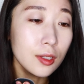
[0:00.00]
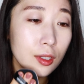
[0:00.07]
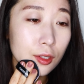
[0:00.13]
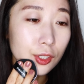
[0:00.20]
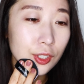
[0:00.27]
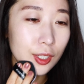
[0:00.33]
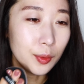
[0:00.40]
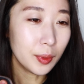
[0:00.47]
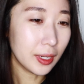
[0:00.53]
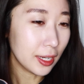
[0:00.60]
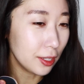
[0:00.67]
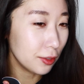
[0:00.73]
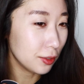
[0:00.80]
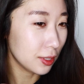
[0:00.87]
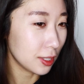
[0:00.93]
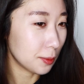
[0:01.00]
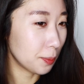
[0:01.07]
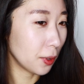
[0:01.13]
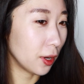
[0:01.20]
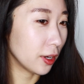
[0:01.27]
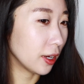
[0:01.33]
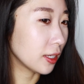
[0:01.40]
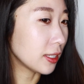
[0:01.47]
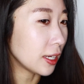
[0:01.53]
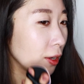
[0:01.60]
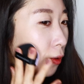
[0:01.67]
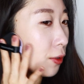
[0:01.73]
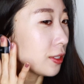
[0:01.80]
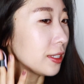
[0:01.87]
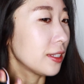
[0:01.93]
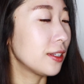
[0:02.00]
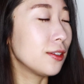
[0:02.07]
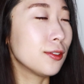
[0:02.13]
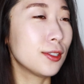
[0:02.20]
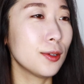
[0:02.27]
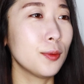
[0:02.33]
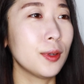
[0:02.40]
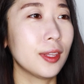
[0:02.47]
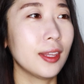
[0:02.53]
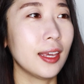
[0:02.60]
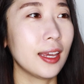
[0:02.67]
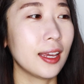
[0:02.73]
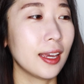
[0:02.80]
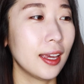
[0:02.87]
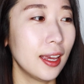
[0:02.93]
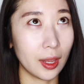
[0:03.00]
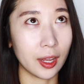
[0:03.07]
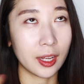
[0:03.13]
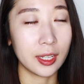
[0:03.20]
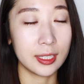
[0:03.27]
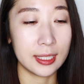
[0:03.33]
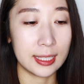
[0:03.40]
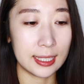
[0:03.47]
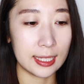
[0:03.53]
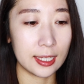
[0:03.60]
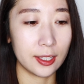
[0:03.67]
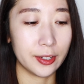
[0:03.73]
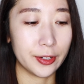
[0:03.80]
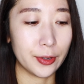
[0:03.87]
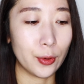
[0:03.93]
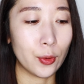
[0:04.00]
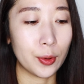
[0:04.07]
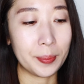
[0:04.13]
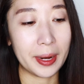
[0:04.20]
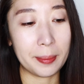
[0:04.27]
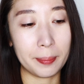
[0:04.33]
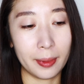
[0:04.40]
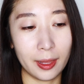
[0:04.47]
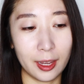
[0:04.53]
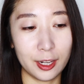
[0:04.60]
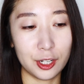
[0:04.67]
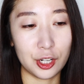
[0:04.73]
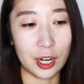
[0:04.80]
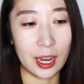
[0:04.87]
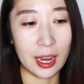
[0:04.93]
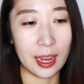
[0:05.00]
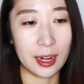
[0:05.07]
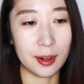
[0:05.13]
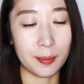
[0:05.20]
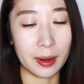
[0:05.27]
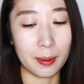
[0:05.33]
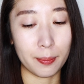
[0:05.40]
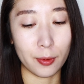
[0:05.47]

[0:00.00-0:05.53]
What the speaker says: Usually when I use this product, I always use it with like a concealer or my blush and my